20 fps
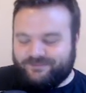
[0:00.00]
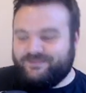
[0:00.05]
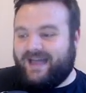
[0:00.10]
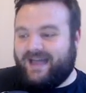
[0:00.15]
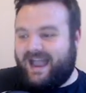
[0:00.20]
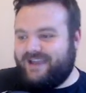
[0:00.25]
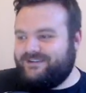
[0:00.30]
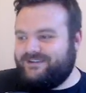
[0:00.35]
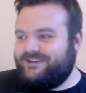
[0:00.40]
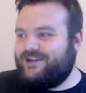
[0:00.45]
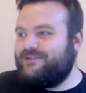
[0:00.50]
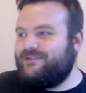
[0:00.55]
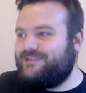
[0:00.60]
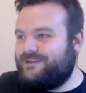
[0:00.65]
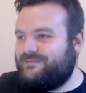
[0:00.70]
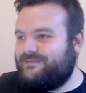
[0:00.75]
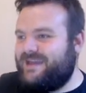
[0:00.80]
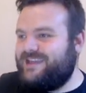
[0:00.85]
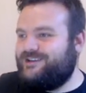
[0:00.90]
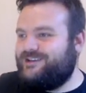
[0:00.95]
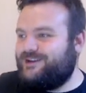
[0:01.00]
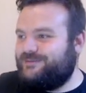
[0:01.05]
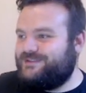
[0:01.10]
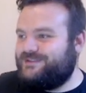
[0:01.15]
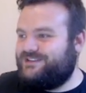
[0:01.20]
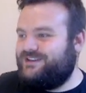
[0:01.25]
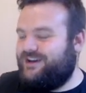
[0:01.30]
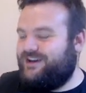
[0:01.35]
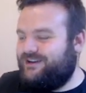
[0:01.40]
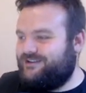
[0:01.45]
I know the makeup's
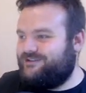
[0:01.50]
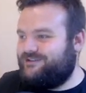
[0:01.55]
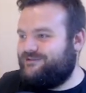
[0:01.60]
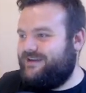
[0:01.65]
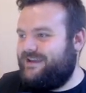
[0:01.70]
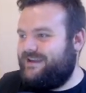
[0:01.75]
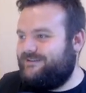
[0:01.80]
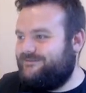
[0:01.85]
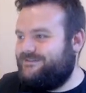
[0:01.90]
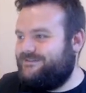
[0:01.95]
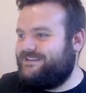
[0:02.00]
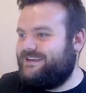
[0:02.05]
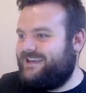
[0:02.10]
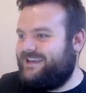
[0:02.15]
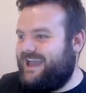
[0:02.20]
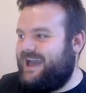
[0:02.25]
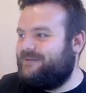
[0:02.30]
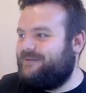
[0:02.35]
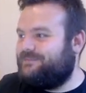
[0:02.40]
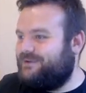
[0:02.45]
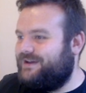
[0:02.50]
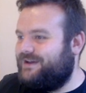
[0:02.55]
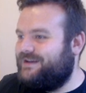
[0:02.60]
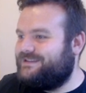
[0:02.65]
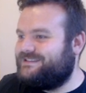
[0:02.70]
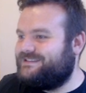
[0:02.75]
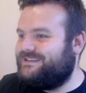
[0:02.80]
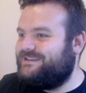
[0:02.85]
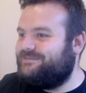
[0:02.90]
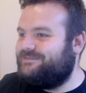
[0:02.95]
not great for the cat
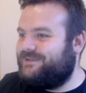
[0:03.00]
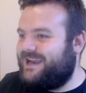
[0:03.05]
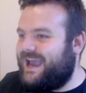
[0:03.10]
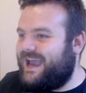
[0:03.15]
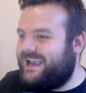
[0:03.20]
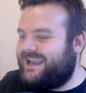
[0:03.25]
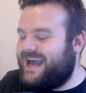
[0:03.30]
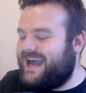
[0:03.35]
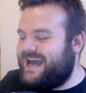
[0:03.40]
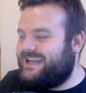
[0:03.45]
person, but I,